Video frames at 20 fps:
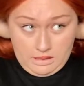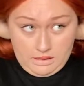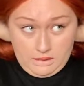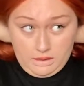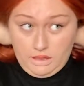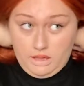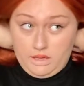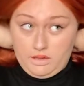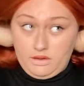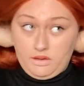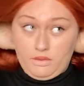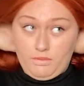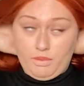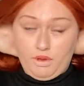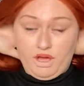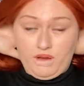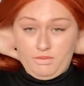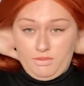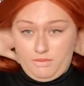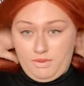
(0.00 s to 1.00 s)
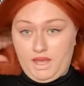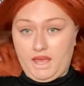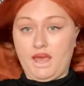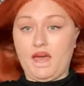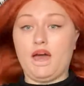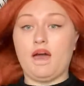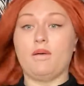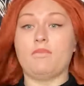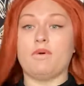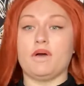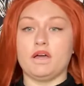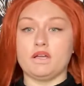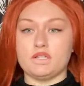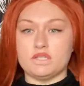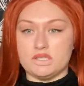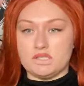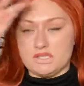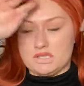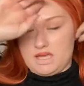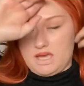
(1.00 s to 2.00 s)
or under the bottom of my cap, I
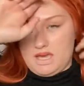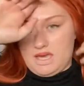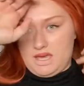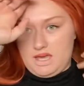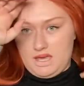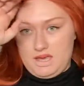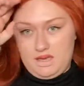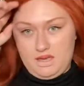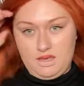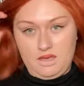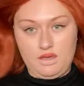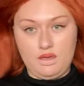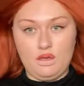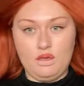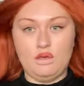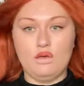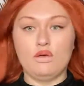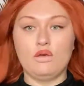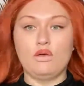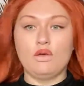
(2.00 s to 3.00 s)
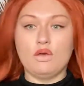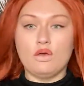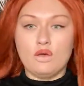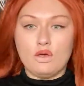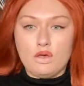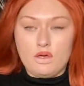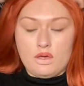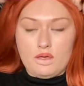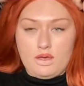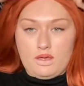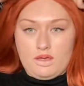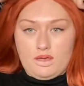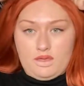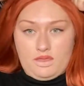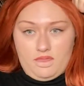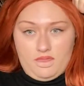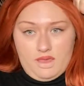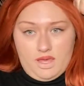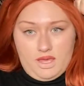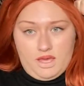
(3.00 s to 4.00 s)
should say.
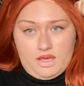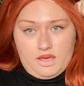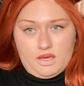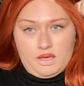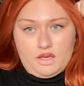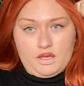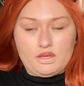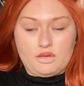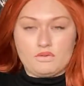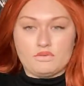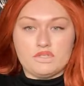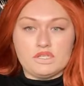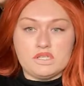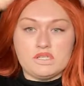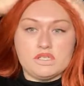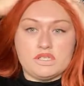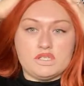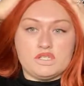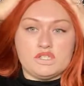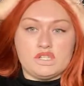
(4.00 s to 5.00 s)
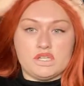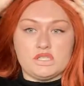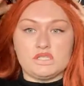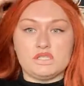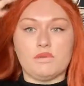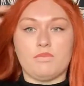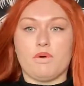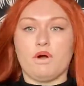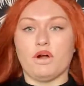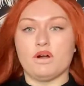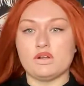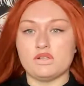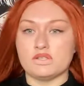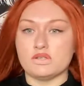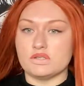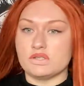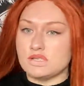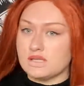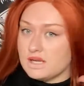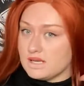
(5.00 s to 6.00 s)
And then you just adjust the part so
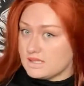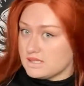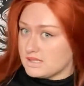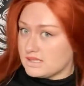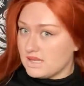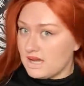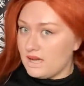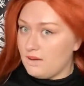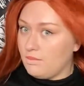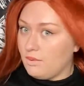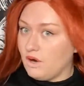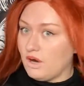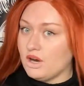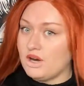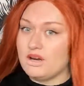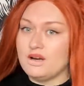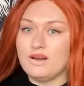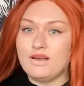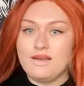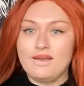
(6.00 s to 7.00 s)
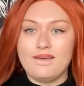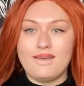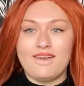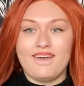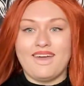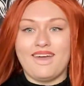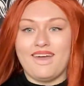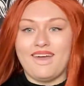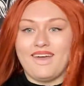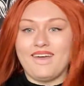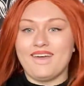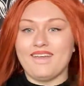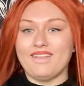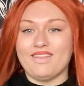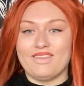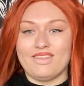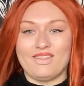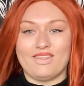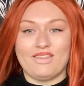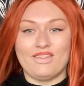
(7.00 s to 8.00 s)
it's a nice side part.
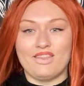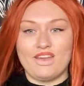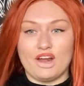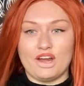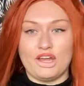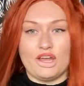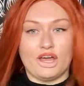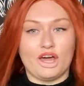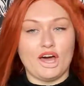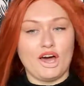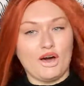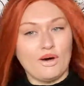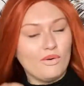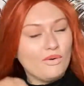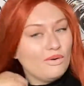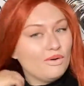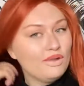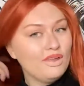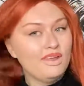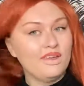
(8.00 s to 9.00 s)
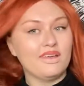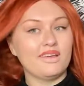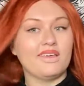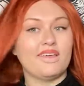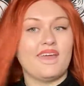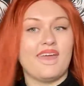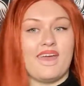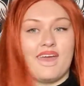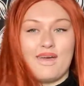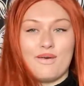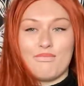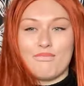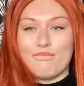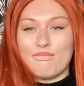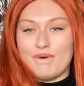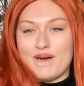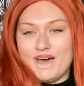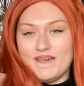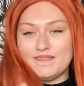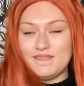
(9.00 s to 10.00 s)
And there you go, Kim
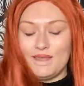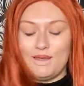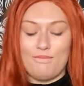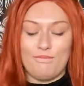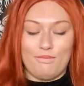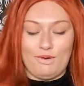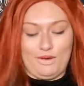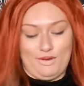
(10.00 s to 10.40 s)
Possible.